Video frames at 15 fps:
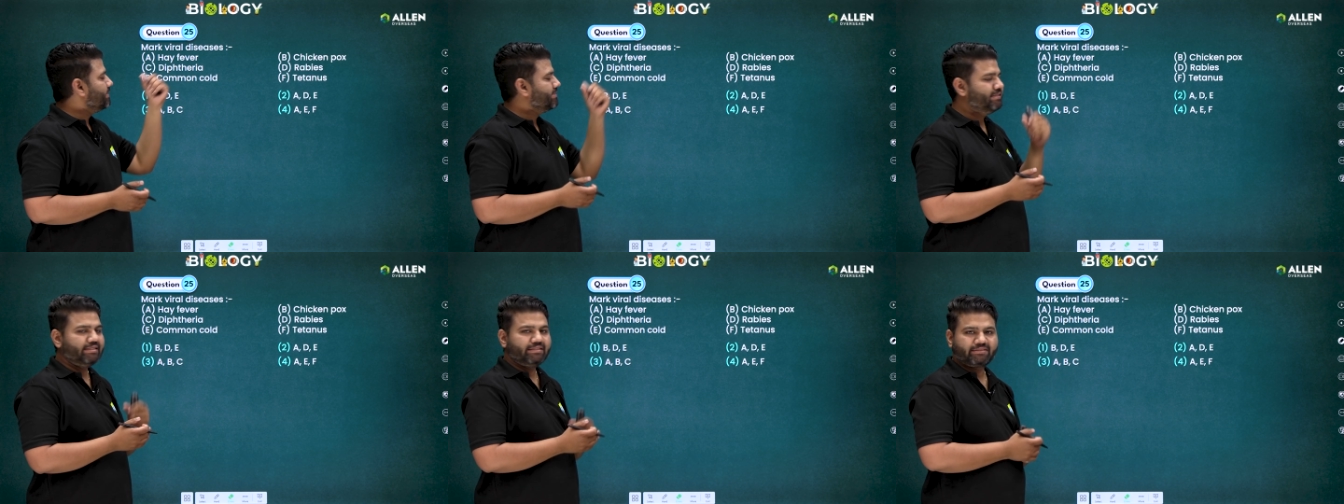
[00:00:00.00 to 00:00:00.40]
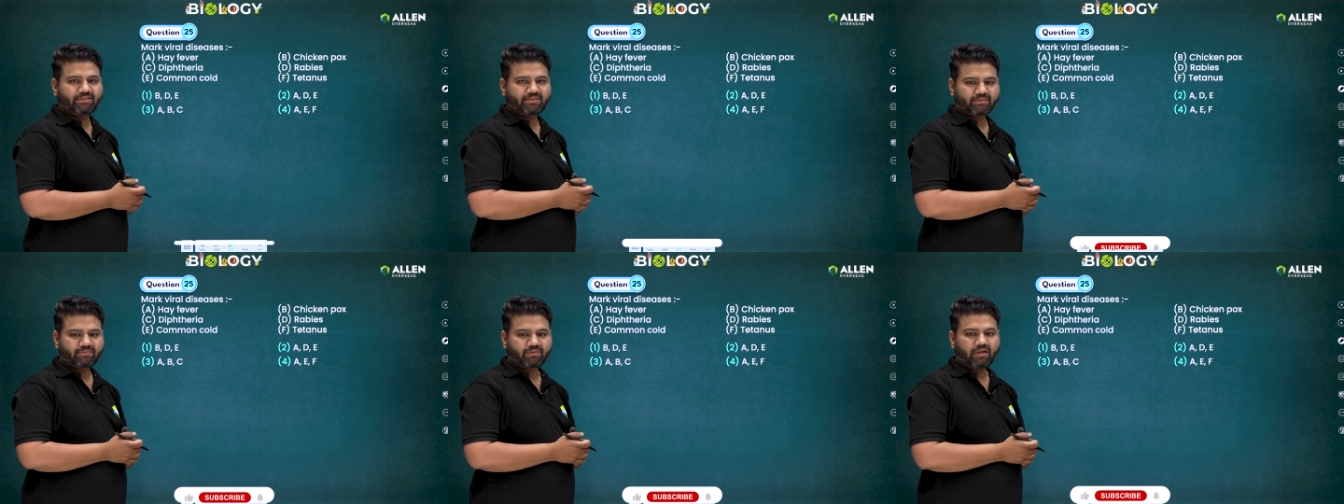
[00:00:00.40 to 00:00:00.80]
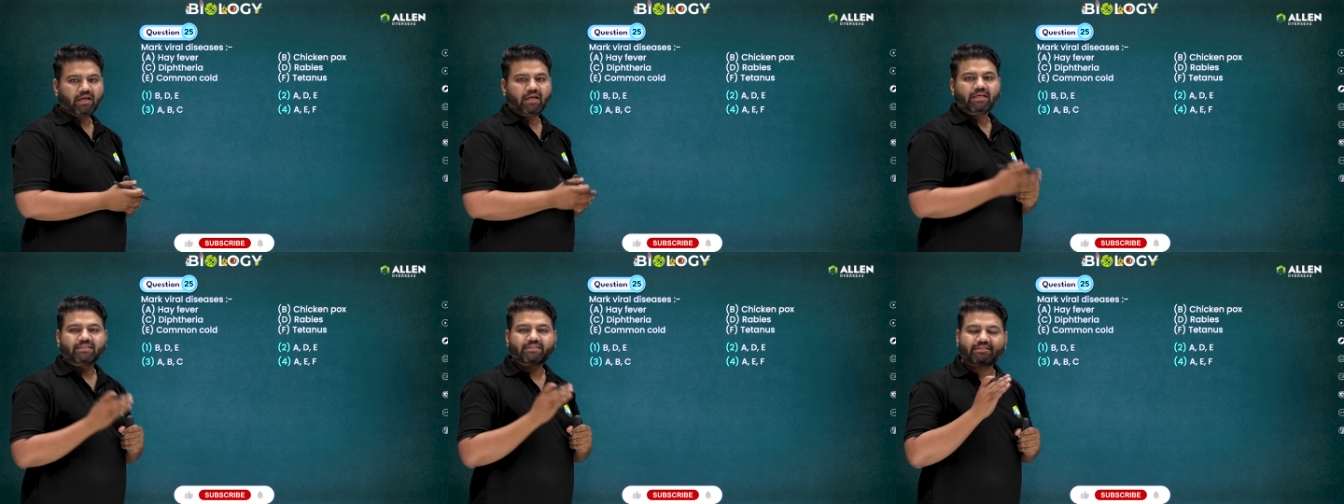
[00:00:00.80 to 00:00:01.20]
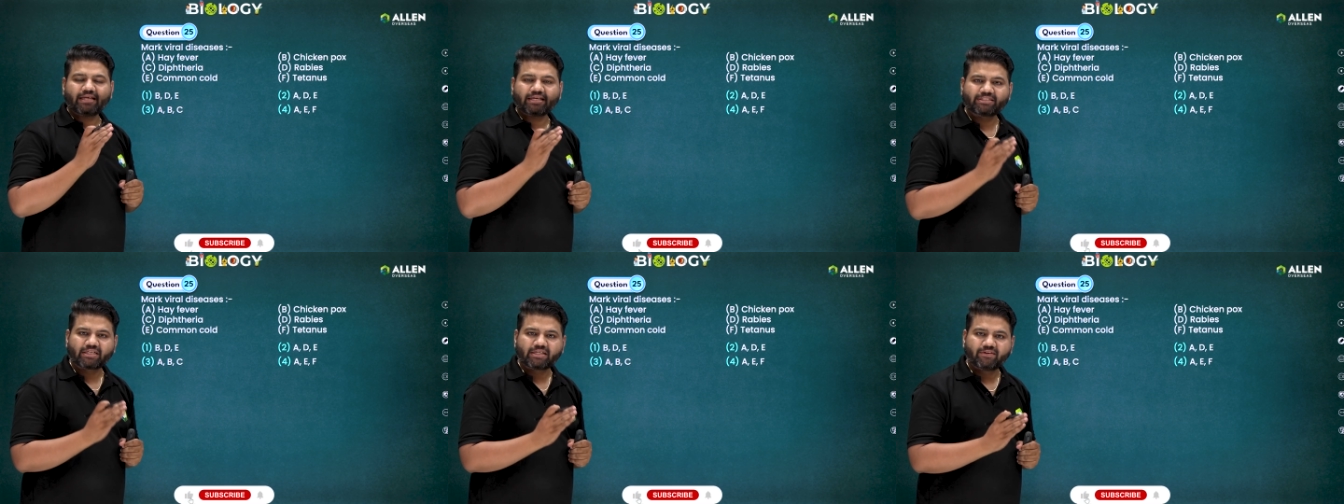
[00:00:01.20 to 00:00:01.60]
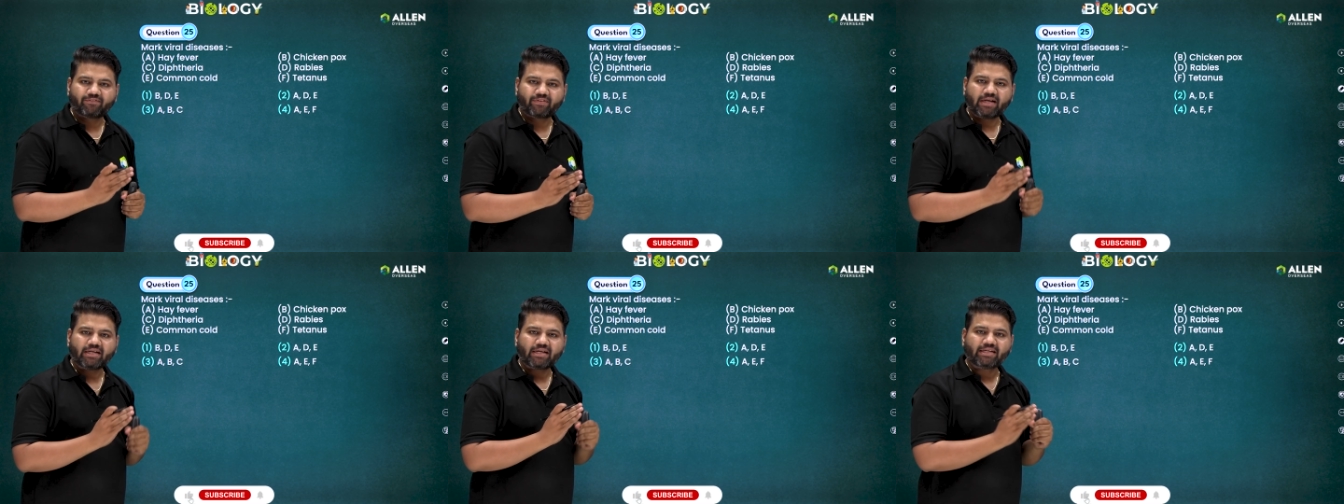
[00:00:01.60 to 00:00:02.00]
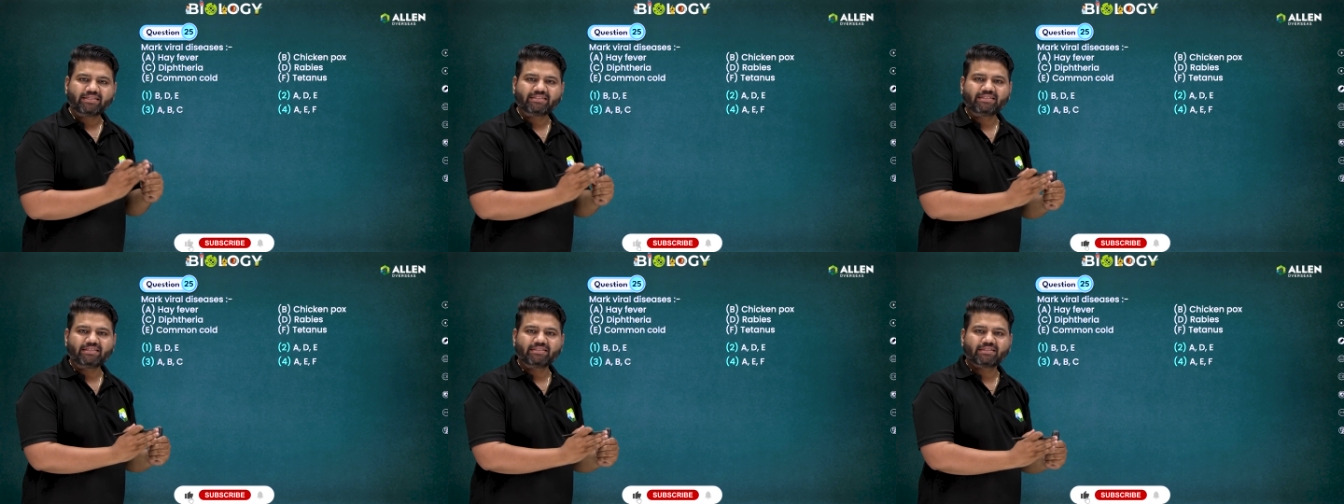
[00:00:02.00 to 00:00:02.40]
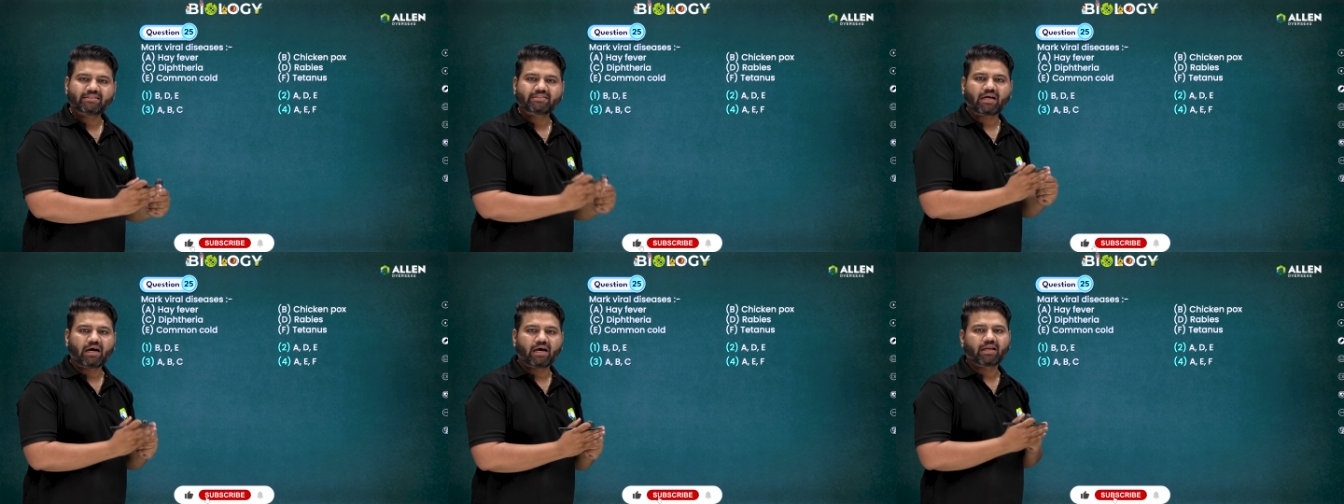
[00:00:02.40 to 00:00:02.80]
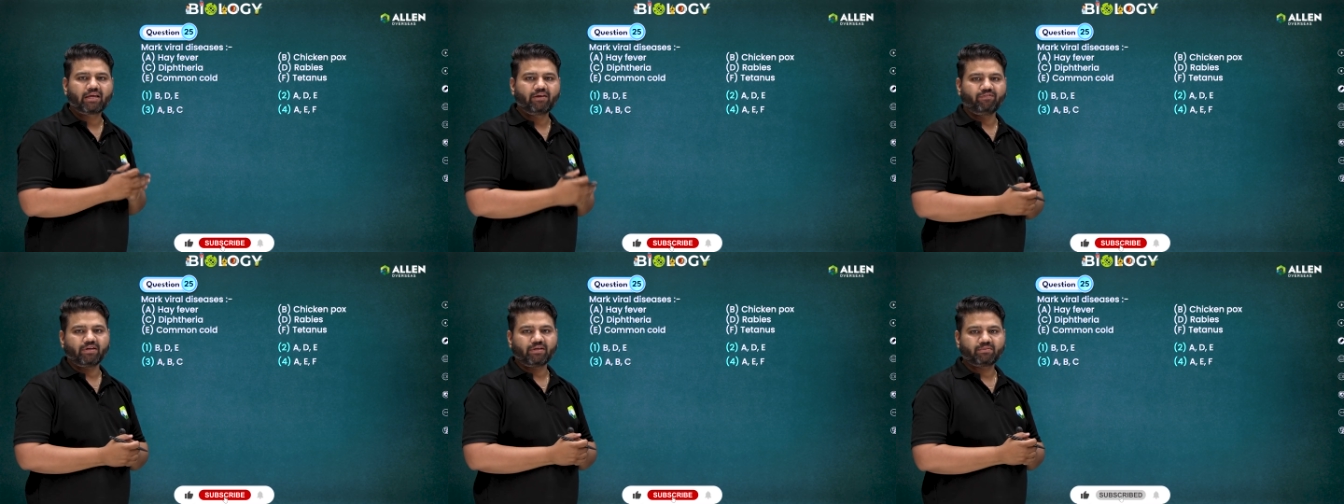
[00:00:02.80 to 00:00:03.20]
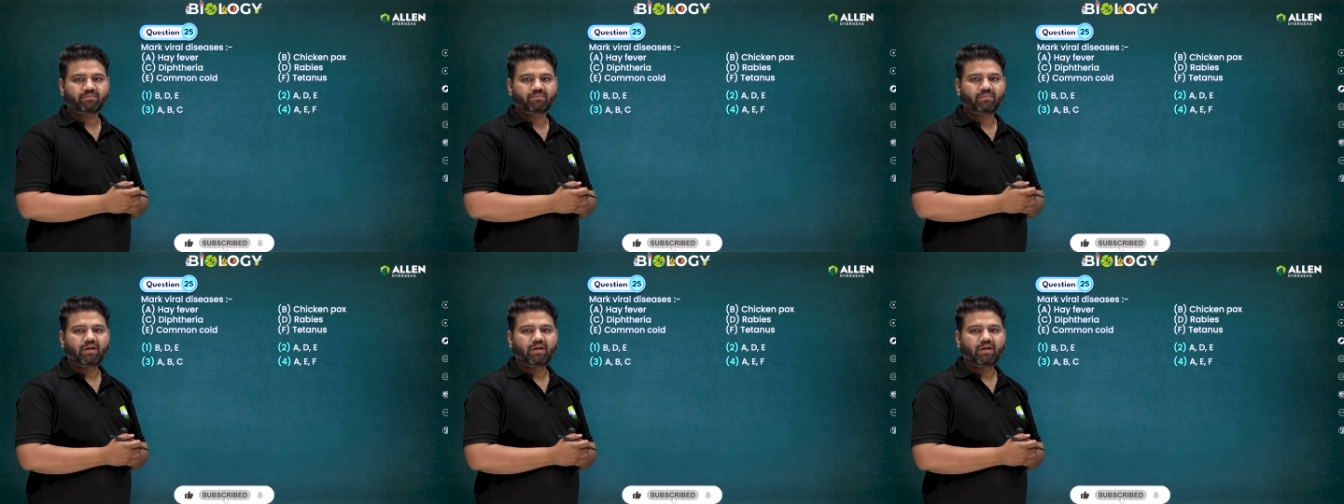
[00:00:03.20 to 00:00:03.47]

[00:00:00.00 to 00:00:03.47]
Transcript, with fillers: disease. Six different diseases are given.